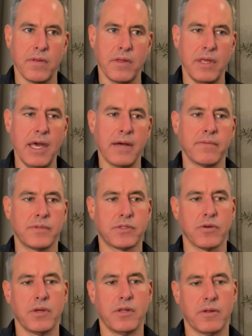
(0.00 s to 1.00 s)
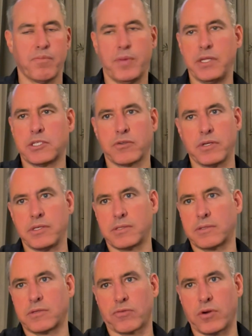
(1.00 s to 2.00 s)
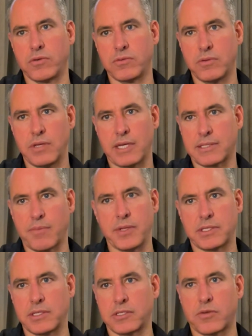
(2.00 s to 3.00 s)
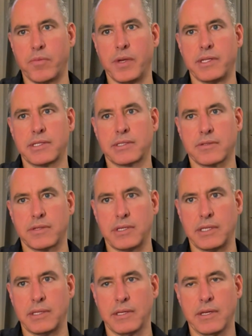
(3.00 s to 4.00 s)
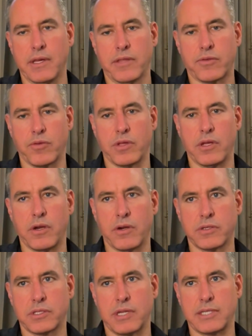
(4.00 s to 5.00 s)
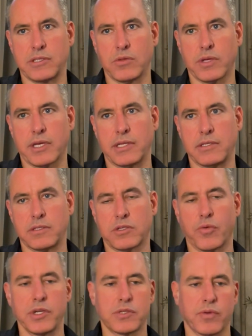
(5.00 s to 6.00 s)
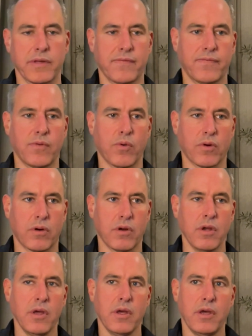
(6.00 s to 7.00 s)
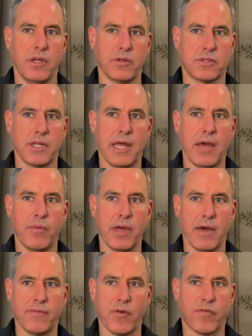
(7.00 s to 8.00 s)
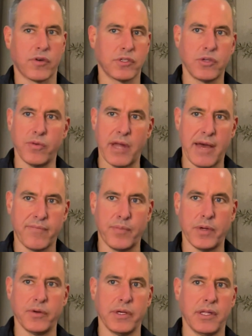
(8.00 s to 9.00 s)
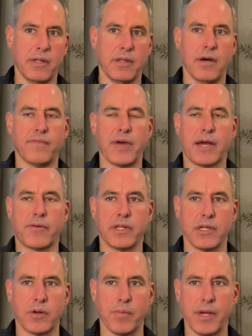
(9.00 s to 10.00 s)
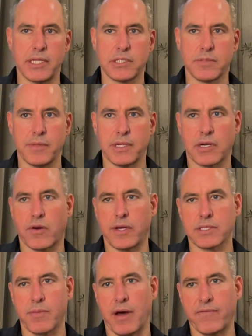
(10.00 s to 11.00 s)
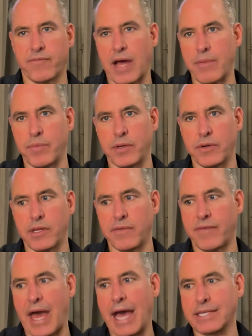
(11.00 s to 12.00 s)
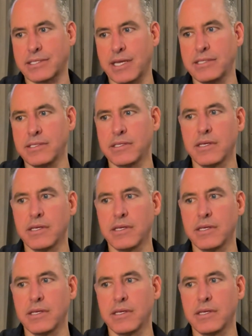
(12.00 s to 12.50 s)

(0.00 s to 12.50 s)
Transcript: Yeah, so Peachtree's grown, as I mentioned, tremendously through the years, and as you look in 2024, today we have over $2.5 billion of equity under management across about $5 billion of assets,